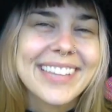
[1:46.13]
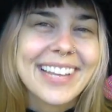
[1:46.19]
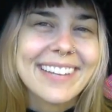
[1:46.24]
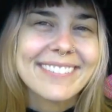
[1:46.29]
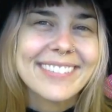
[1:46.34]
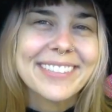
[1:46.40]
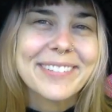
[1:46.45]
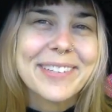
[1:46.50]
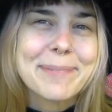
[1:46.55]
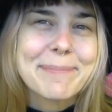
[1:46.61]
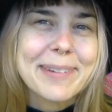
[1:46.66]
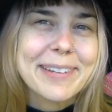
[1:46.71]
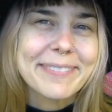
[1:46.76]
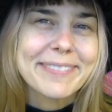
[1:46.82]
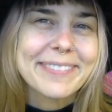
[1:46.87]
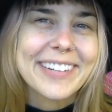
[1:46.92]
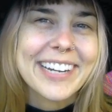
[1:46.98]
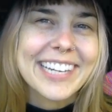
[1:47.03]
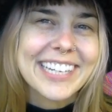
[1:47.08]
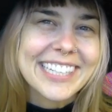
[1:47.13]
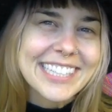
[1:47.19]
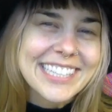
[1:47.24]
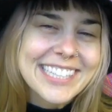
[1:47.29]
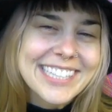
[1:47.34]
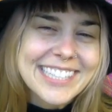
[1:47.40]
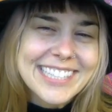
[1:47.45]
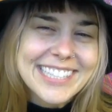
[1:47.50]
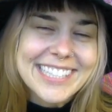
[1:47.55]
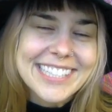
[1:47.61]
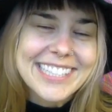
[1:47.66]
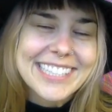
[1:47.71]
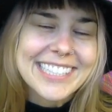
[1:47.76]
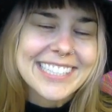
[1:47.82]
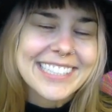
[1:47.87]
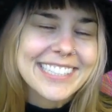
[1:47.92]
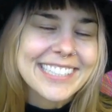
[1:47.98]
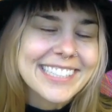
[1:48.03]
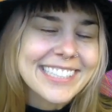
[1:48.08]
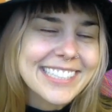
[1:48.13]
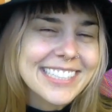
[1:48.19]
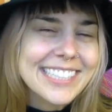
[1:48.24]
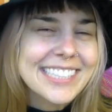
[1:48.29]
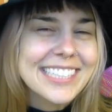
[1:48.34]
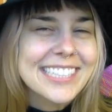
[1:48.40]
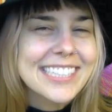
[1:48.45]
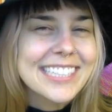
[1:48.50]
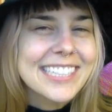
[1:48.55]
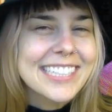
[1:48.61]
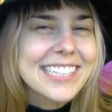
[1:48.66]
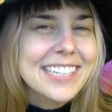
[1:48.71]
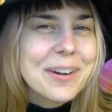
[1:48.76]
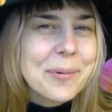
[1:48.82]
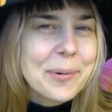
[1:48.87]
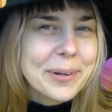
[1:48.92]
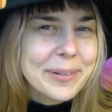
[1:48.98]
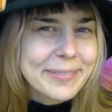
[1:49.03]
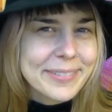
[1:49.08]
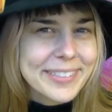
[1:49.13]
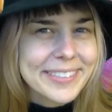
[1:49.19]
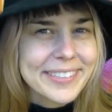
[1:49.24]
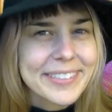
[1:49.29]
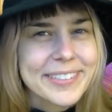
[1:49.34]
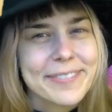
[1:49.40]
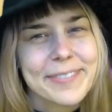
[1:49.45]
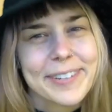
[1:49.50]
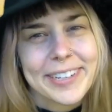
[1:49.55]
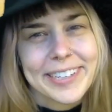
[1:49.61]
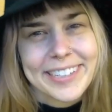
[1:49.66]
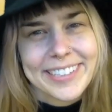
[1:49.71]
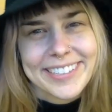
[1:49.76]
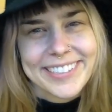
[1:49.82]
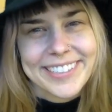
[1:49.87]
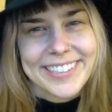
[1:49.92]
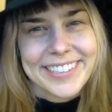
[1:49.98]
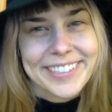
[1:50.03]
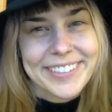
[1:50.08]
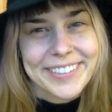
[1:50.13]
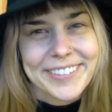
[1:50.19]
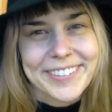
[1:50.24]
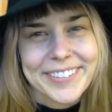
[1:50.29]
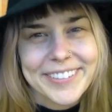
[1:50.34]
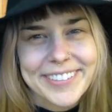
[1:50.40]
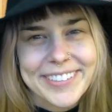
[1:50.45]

laughing with my friends. What feels fun to you?